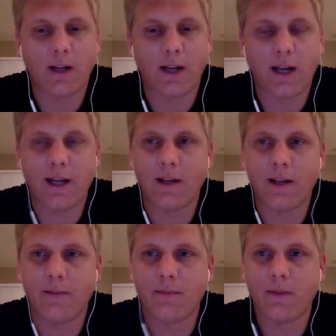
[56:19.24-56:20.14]

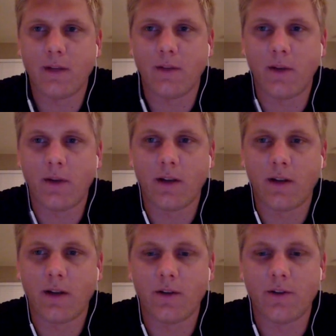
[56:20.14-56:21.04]
and we can
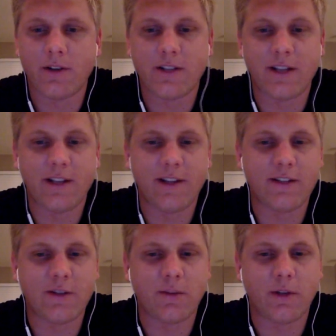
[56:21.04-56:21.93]
close on this. I think
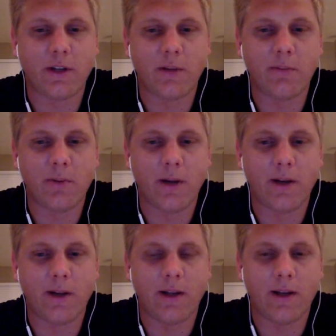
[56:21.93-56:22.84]
that's a really good point.
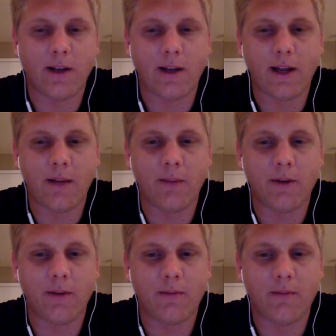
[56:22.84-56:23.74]
And I'm
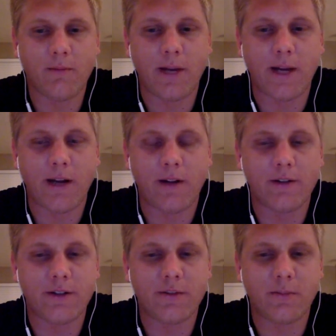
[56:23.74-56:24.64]
a
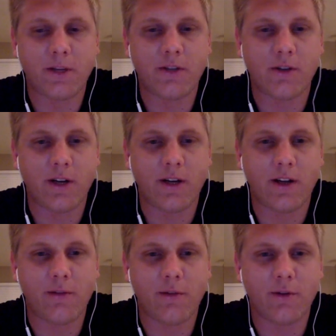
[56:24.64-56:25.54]
biologist by training,
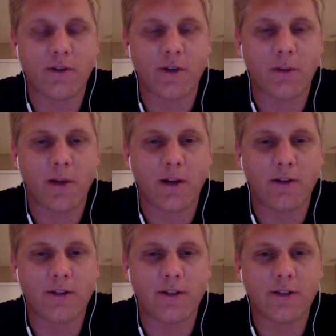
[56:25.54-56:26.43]
evolutionary
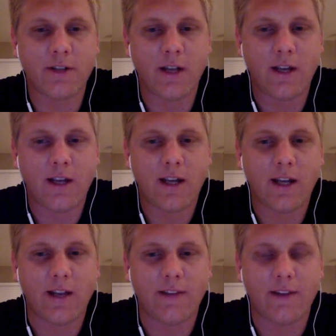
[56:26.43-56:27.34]
biologist,
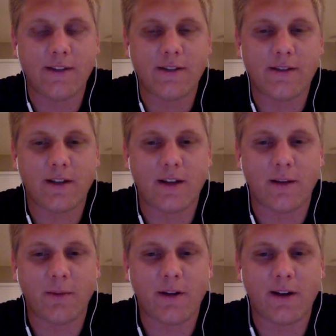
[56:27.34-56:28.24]
and this
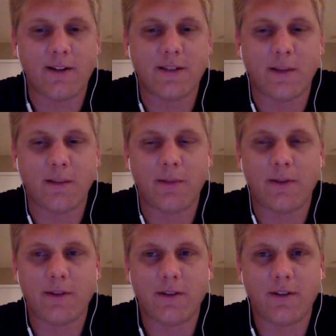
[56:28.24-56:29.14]
concept,
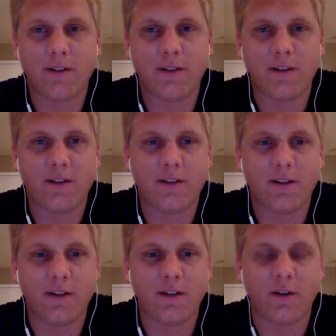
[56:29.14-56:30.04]

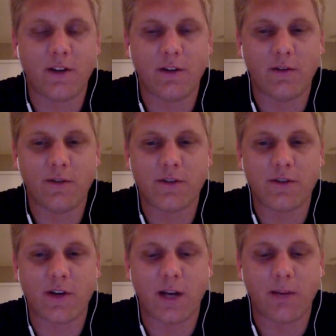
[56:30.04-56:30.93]
that you've
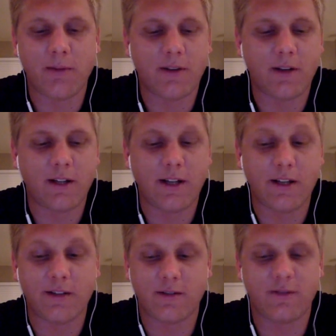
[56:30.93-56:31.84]
described
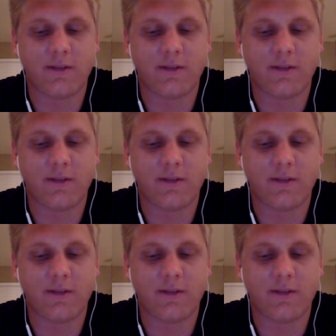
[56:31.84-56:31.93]
is